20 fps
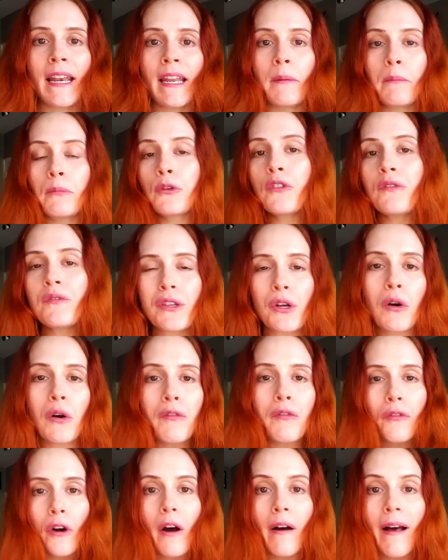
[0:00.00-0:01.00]
improves the
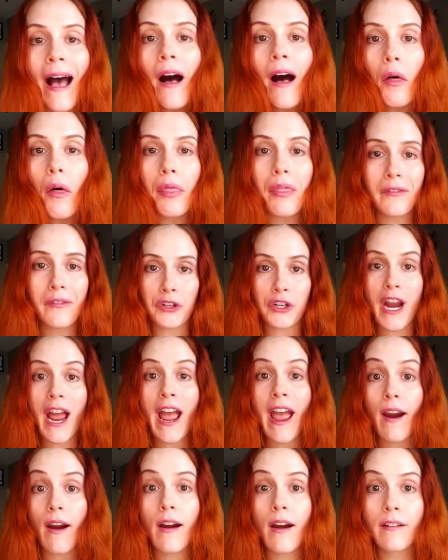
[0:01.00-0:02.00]
overall health of your
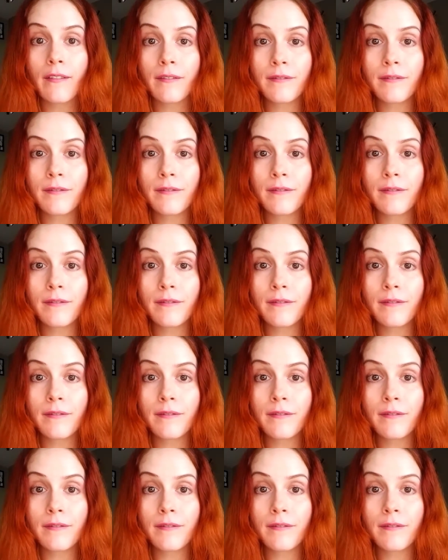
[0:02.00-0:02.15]
hair.